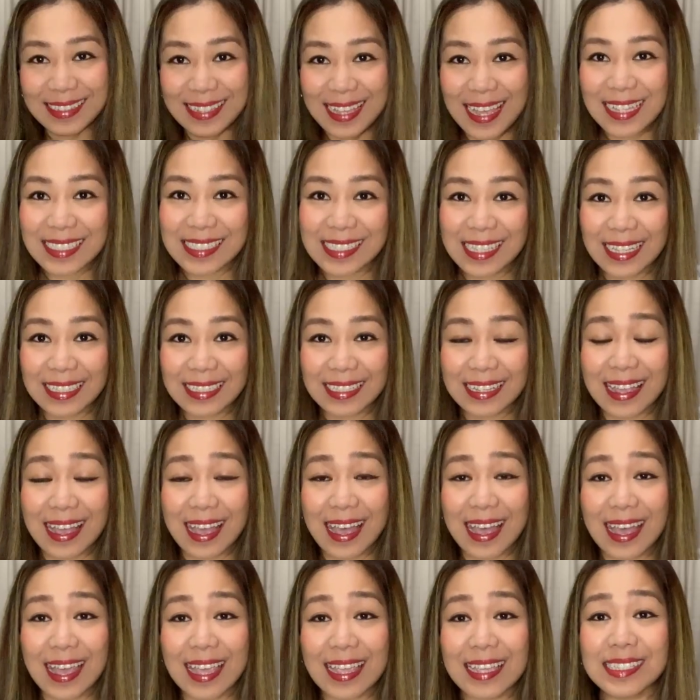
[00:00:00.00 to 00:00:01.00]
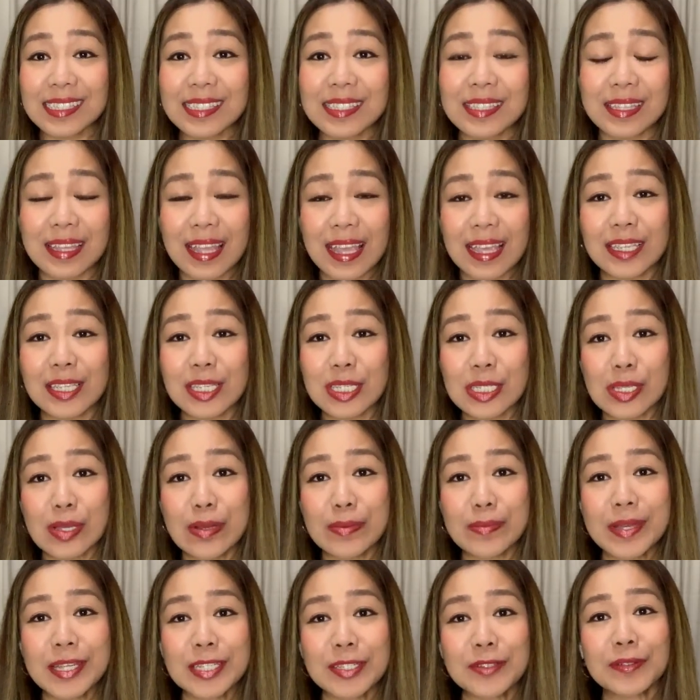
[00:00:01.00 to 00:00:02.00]
That's it guys. Thank you
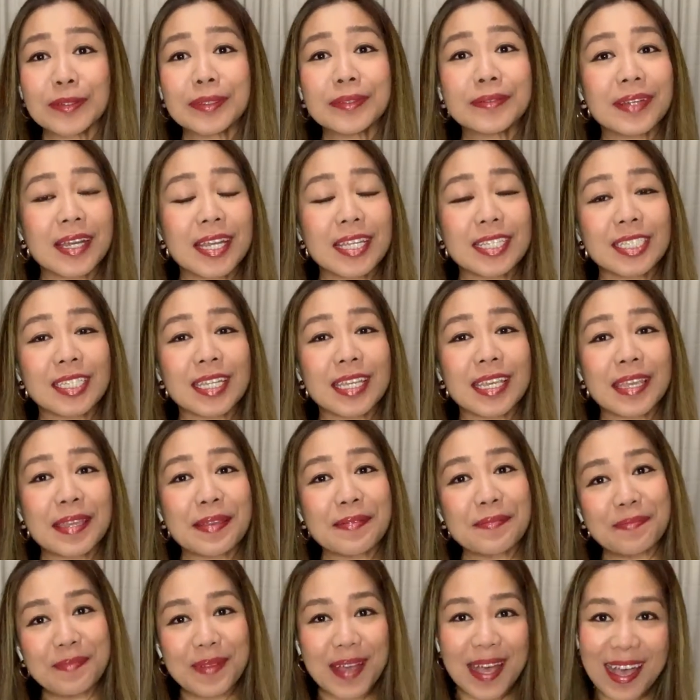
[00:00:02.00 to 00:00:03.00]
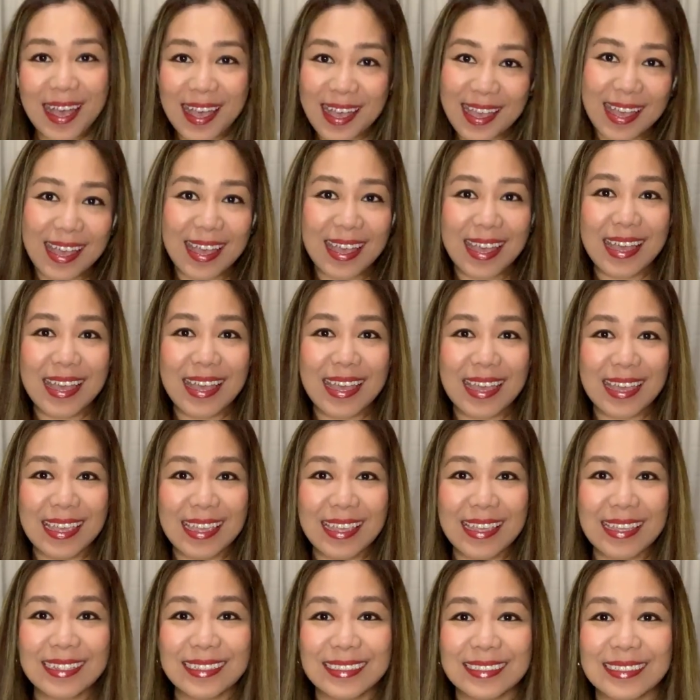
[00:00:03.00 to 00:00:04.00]
so much for watching. Bye!